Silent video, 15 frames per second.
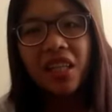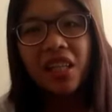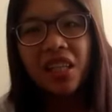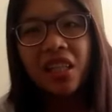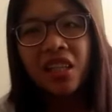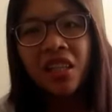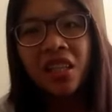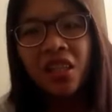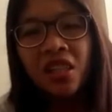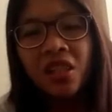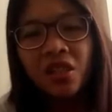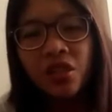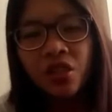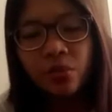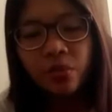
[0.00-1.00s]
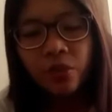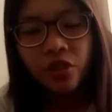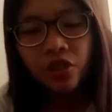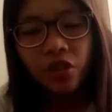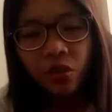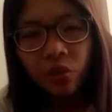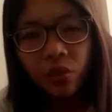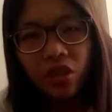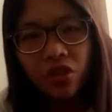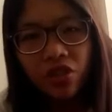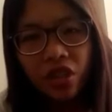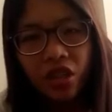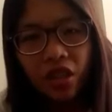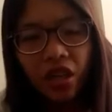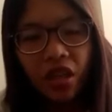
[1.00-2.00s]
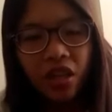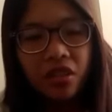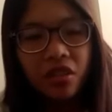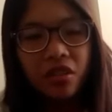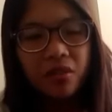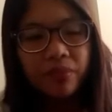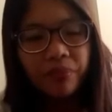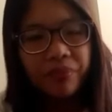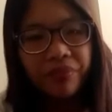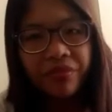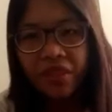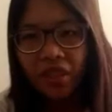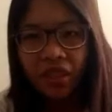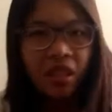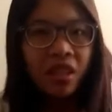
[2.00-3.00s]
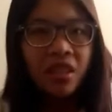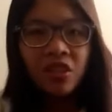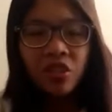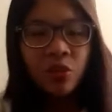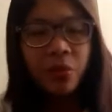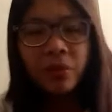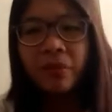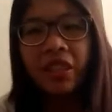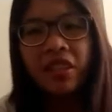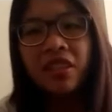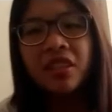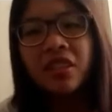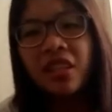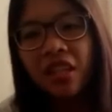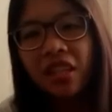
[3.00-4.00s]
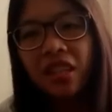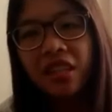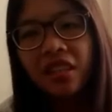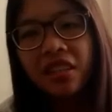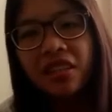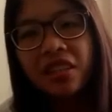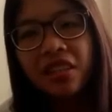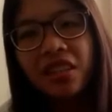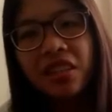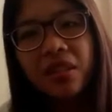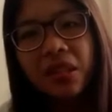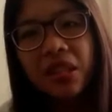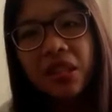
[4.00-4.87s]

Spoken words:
Talagang super genuine siya. Super bait niya talaga, as in.